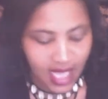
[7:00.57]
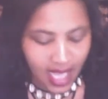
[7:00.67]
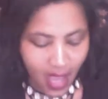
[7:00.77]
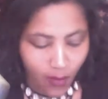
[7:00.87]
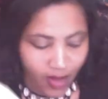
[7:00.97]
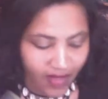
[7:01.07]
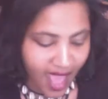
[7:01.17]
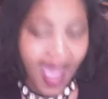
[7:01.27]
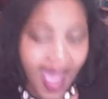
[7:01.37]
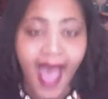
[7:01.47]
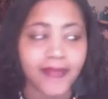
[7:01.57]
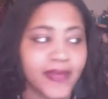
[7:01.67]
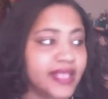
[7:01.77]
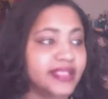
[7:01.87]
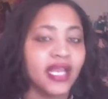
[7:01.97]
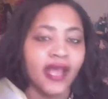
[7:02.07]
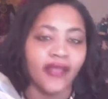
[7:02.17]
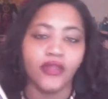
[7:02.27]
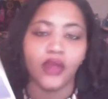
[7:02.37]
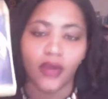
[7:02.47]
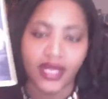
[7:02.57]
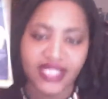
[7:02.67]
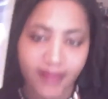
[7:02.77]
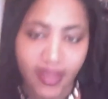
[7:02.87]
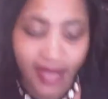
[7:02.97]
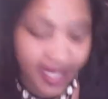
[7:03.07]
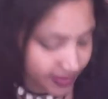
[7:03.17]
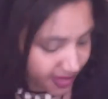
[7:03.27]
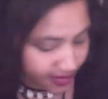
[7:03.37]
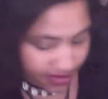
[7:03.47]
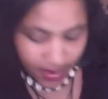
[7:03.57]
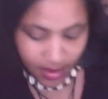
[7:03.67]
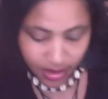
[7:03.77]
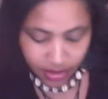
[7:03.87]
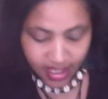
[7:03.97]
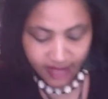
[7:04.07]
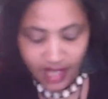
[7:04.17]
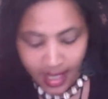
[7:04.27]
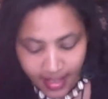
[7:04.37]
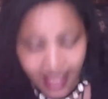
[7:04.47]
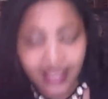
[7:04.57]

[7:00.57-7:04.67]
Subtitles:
And when that happens, you're going to be blessed with some spiritual gifts, because